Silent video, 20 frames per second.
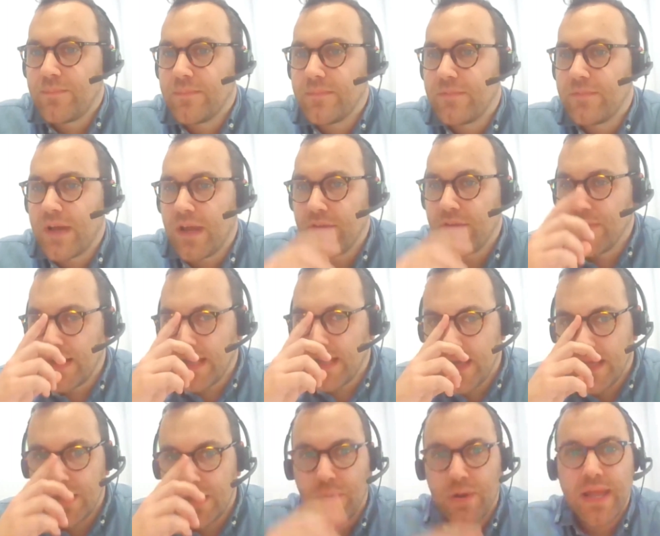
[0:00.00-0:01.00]
kind of really hear
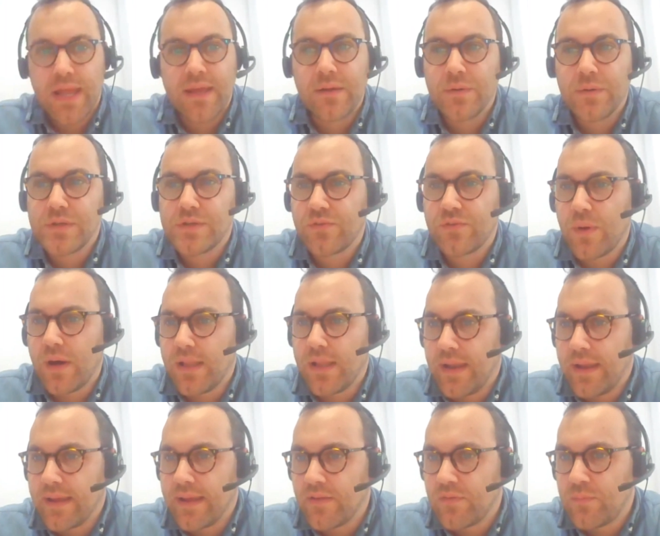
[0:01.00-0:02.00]
you on language as well. And
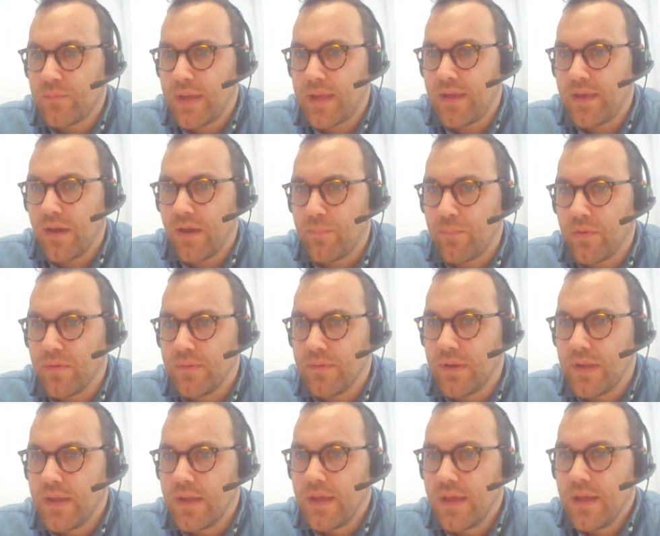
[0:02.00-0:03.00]
I guess picking up on
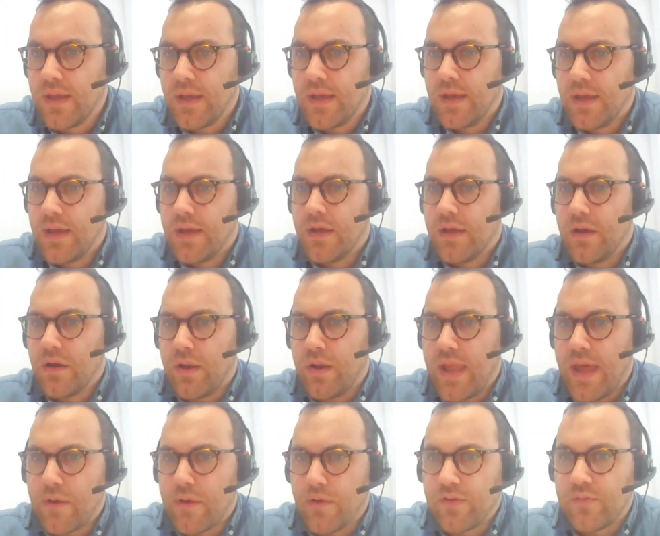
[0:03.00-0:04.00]

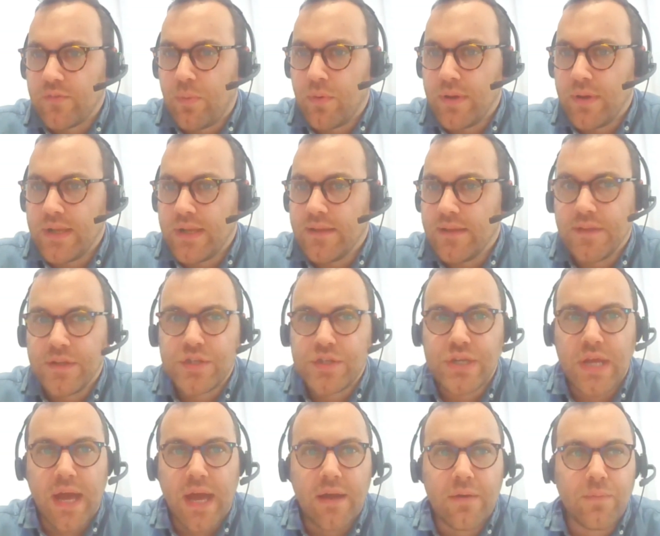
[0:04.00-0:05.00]
Hera's point in the
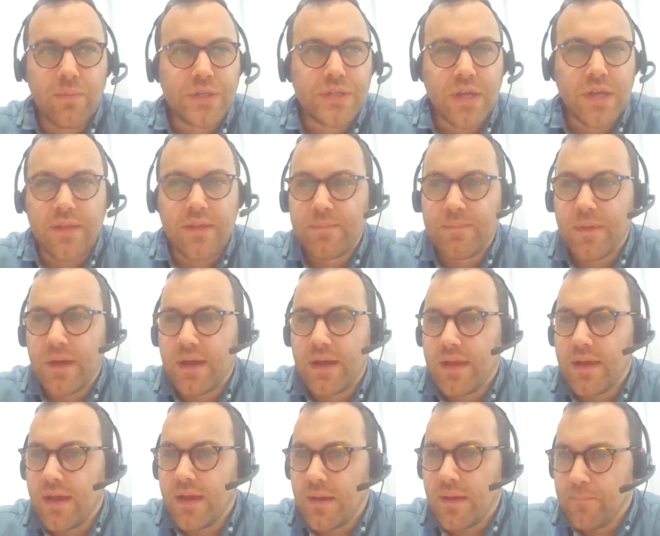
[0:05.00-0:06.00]
chat, which I
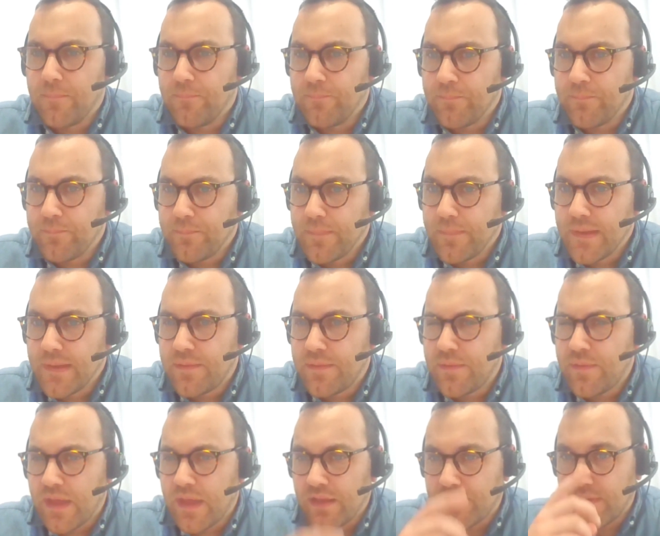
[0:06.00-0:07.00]

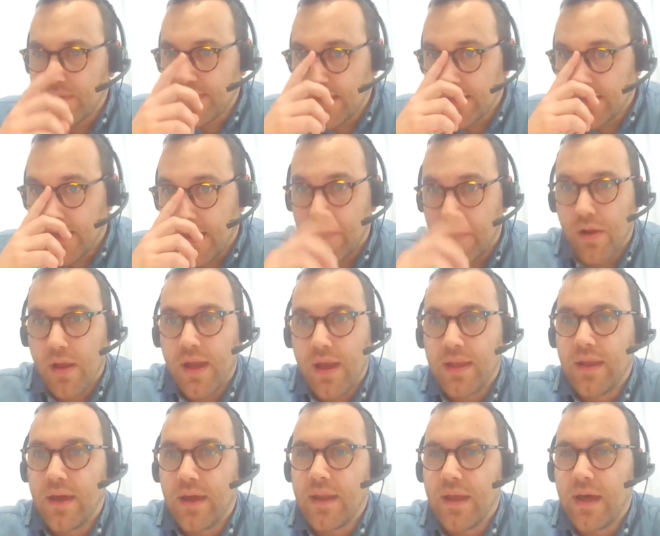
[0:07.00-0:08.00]
thanks for saying that, Hera,
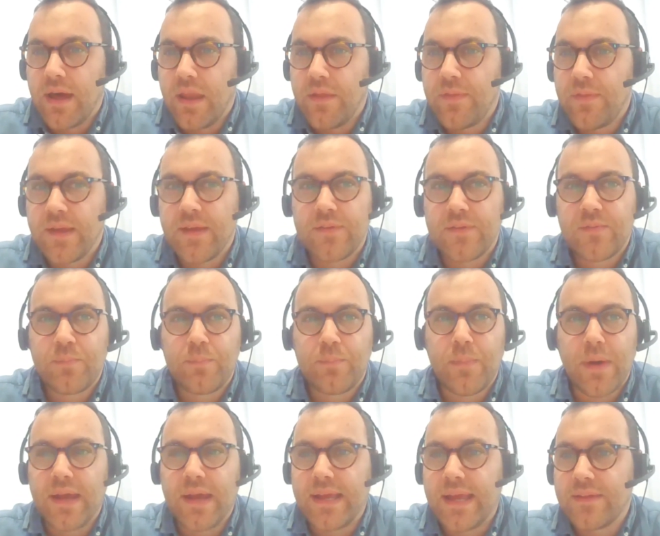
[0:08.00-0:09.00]
and I think
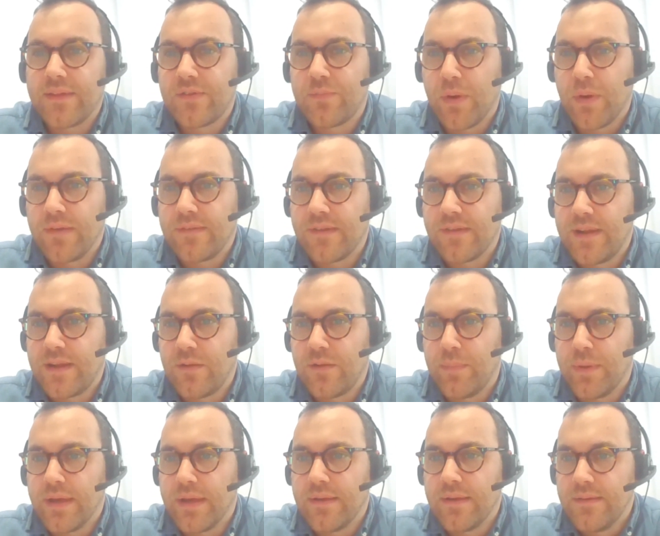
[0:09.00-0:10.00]
I guess spoke a little
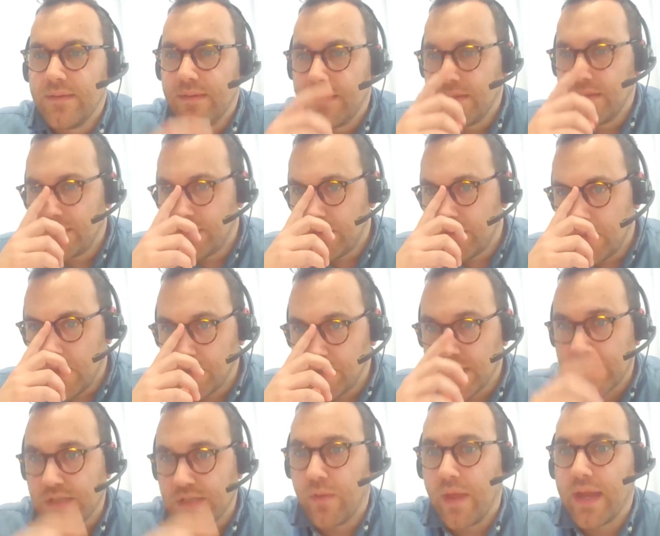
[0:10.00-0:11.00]
bit
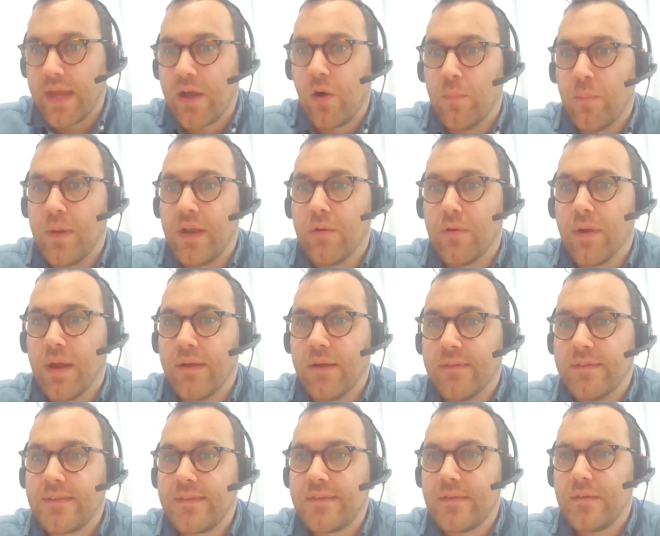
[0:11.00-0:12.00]
just on that comment
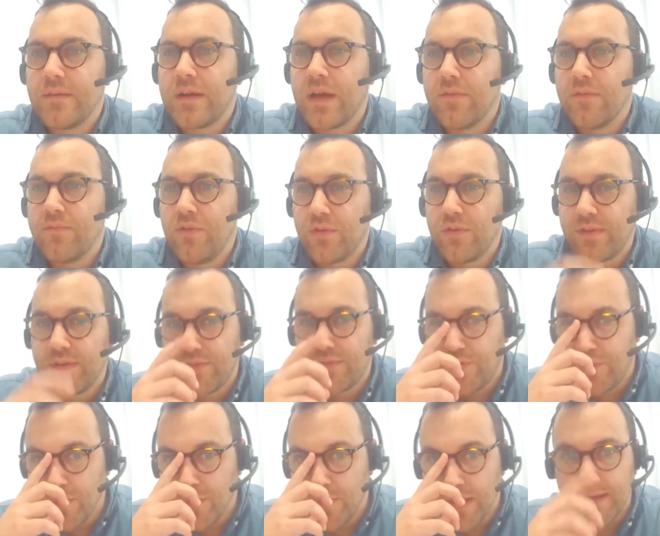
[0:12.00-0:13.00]
around kind of not
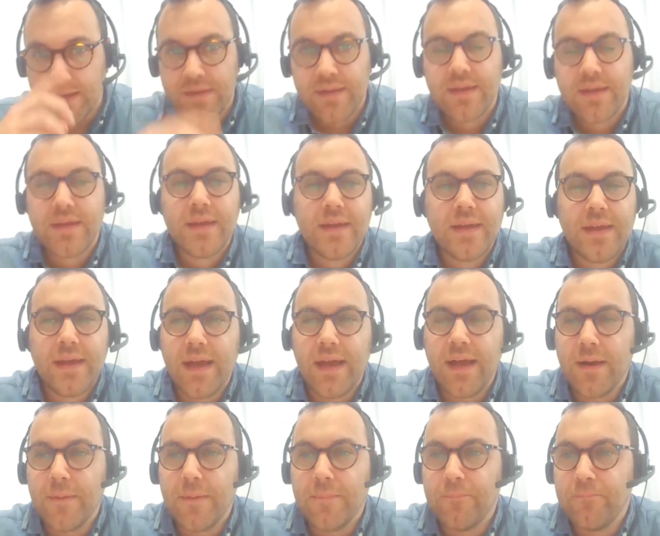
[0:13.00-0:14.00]
assuming
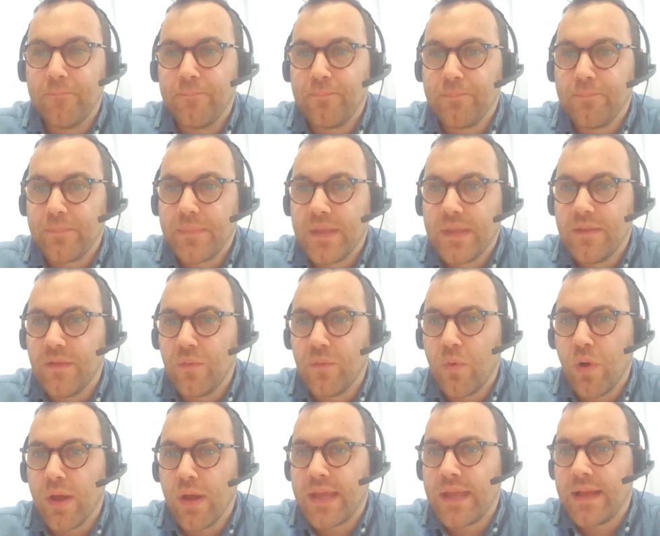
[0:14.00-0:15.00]
that
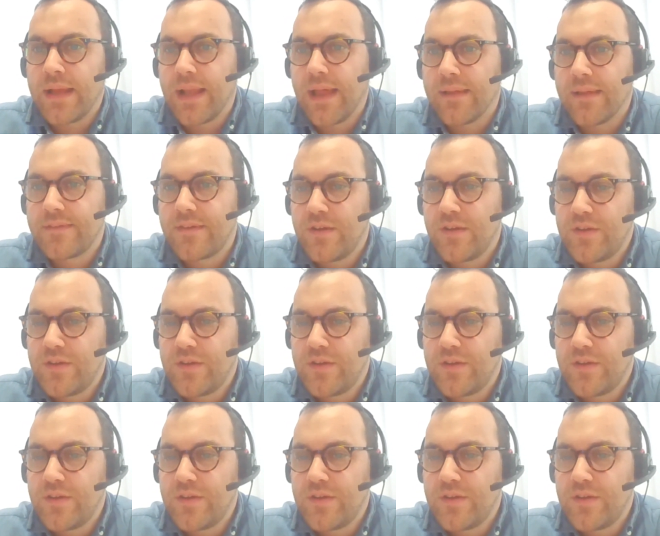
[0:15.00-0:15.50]
working class